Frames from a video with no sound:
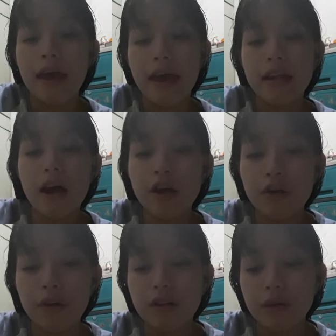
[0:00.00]
And our
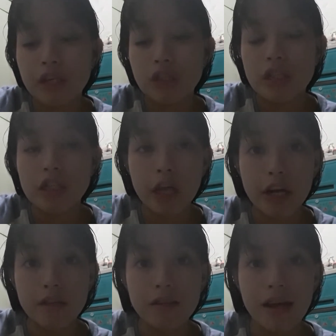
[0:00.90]
graduation
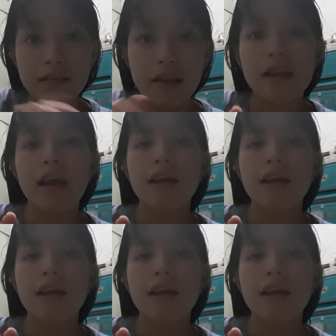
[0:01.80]
starts at 10